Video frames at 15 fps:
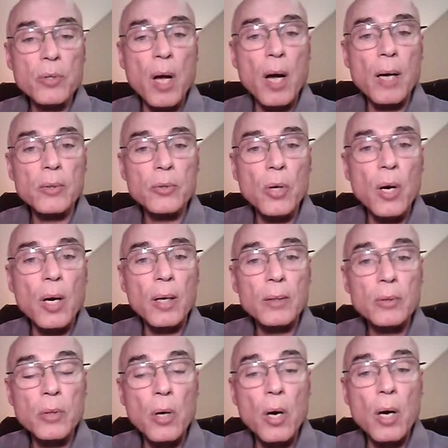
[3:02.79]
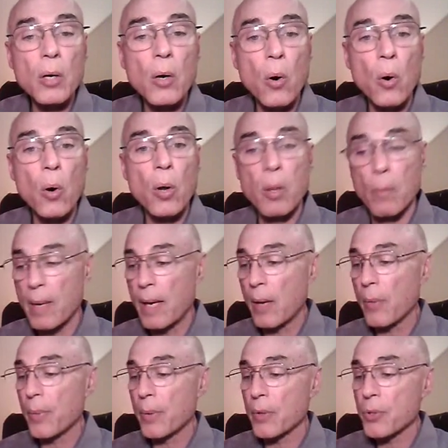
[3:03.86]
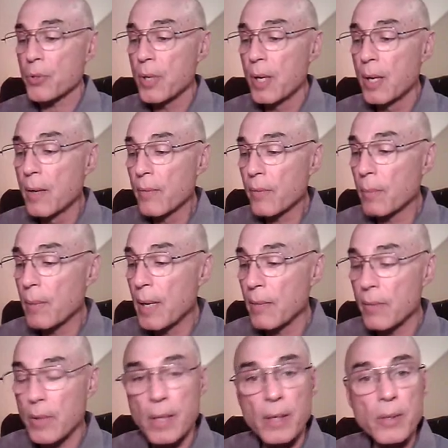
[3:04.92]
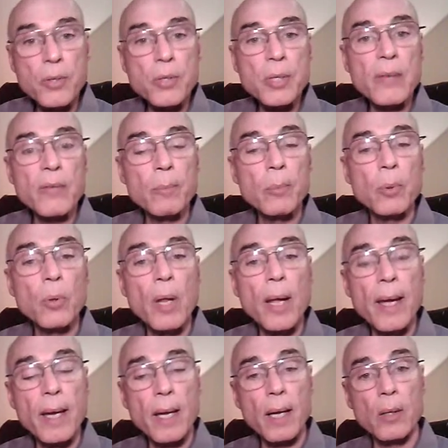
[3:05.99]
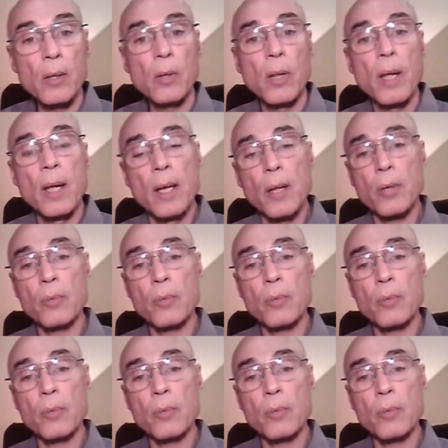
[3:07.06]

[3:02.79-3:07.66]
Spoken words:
talk all about this from every conceivable angle.